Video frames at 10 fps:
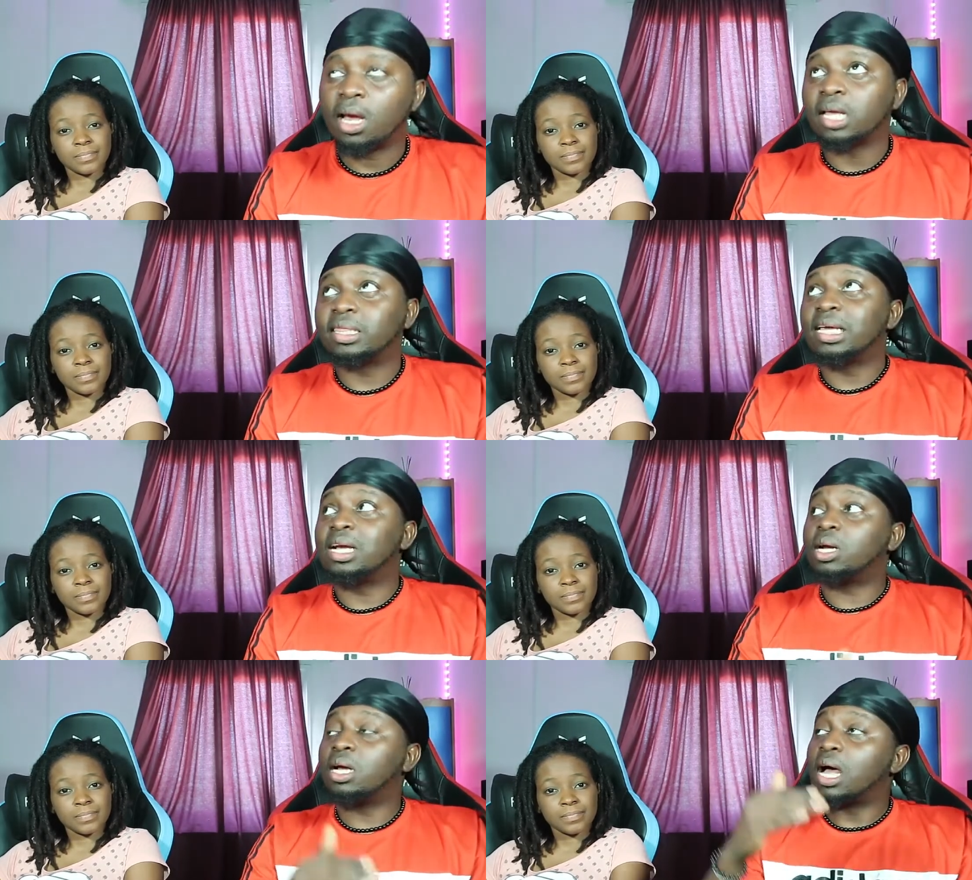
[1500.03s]
Speaker 1: I
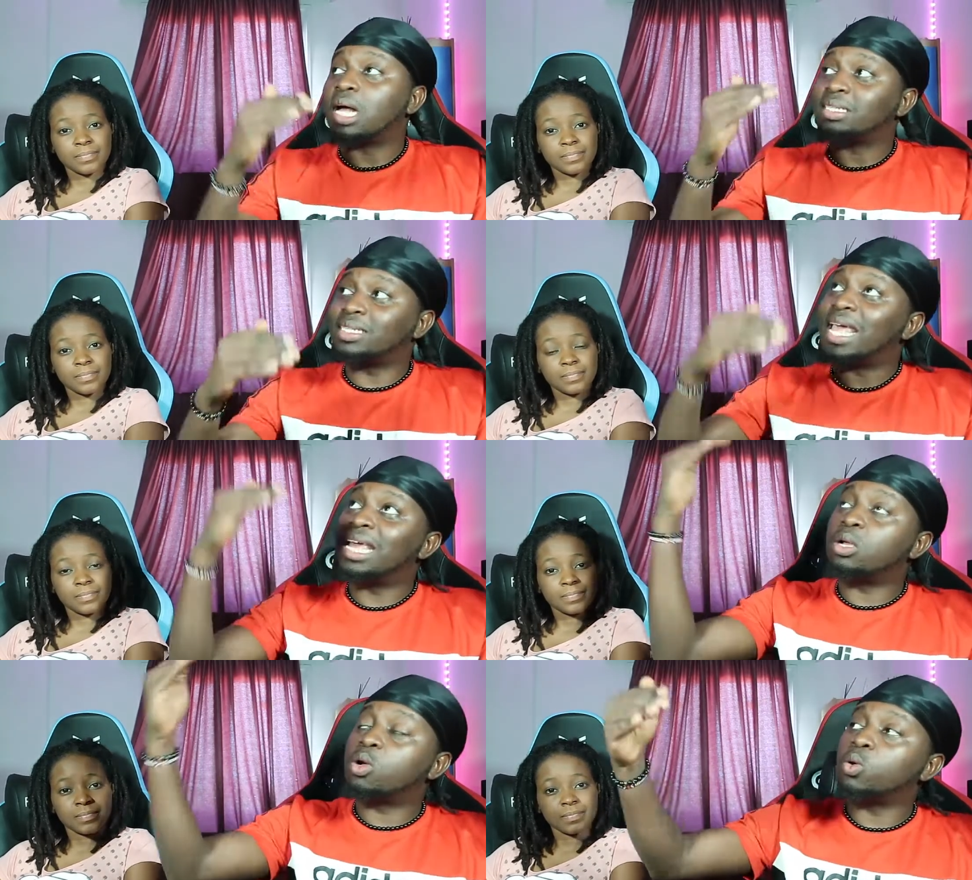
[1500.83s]
think as
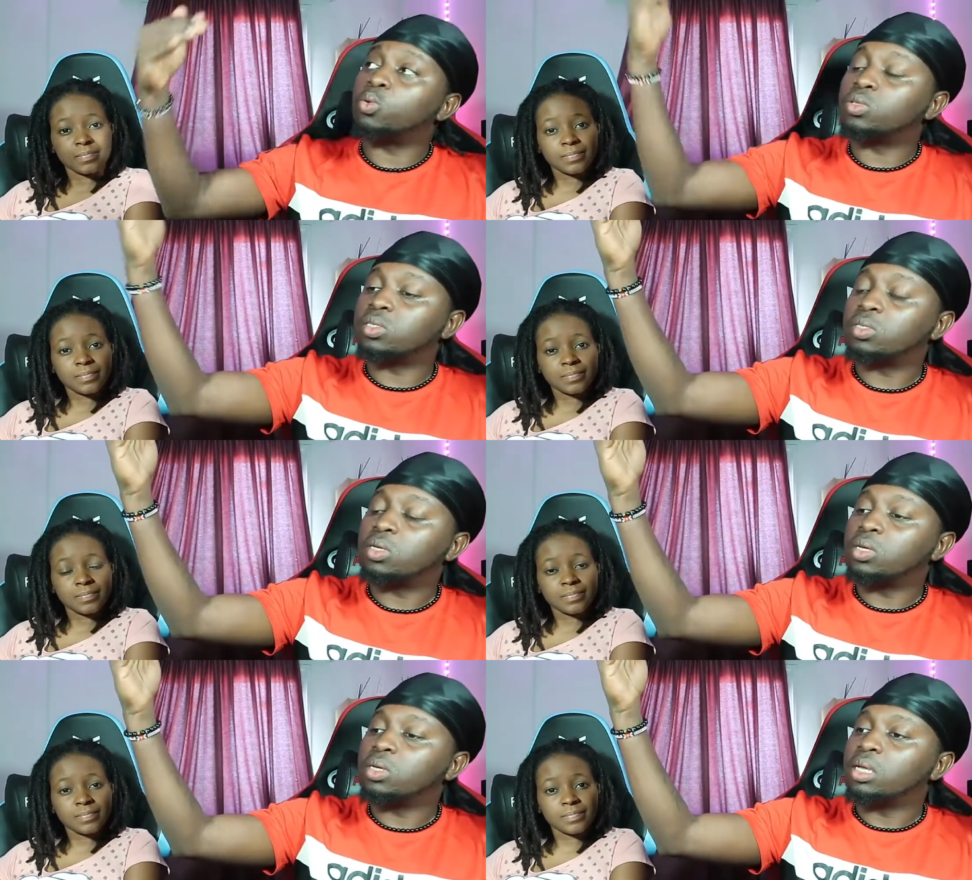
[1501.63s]
day goes,
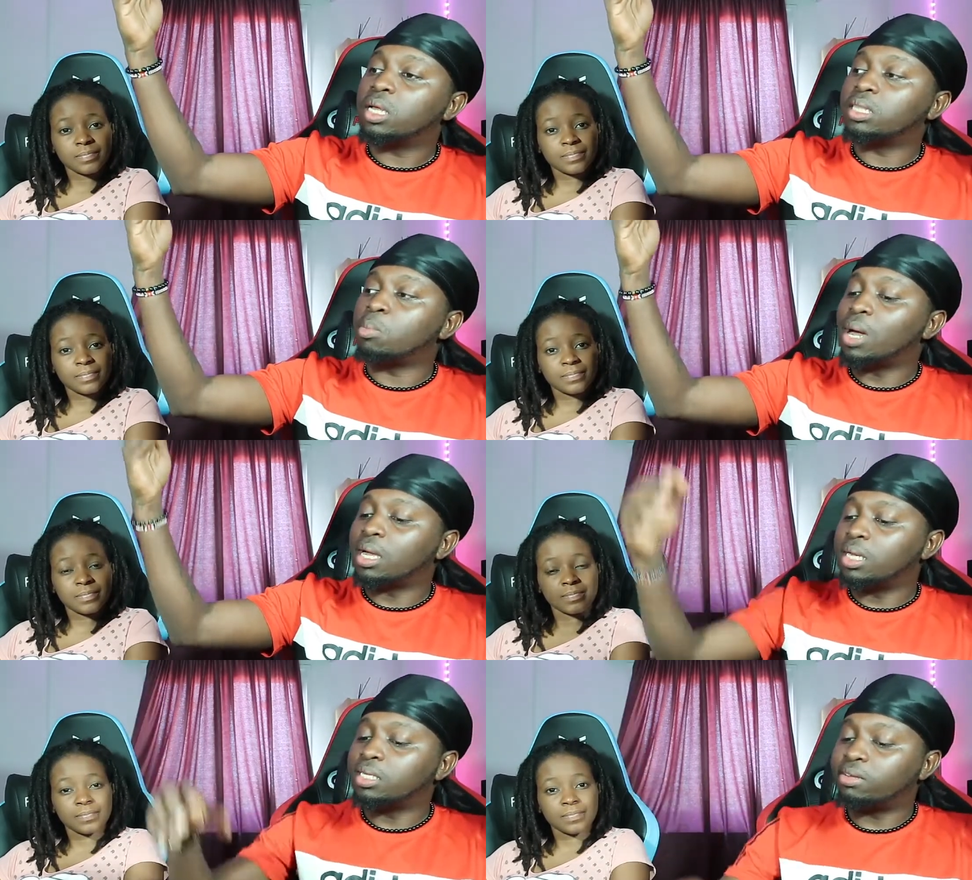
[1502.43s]
the
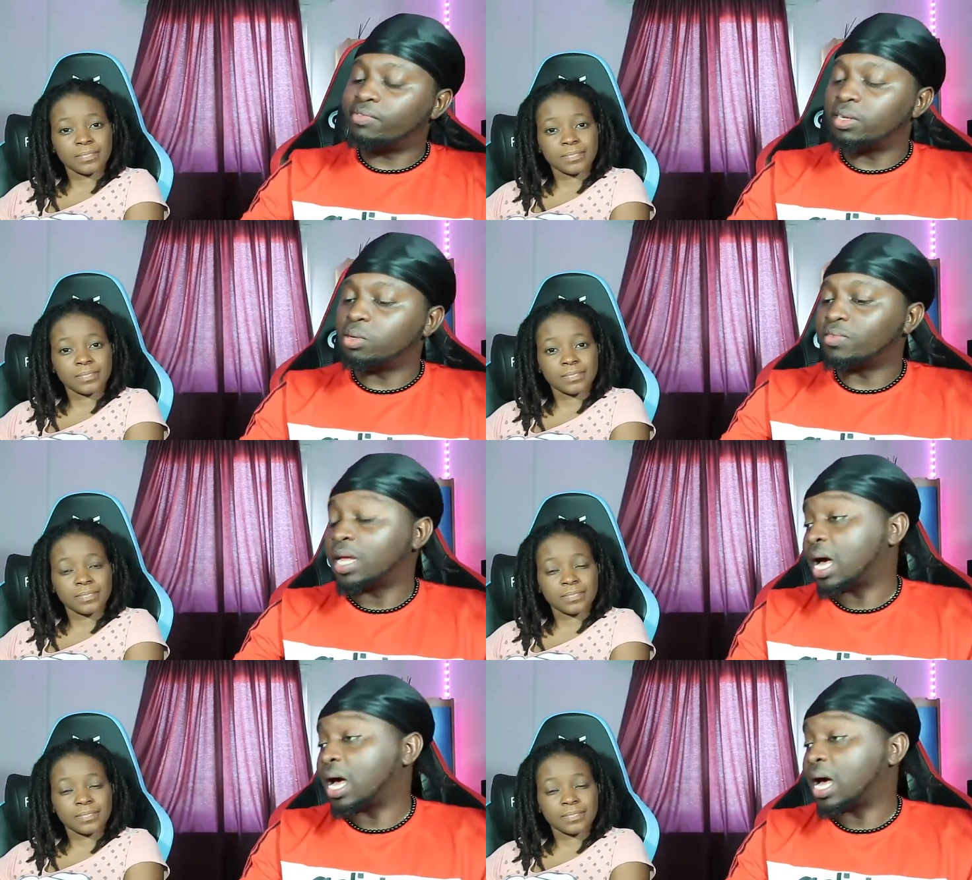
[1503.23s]
magnetic field of the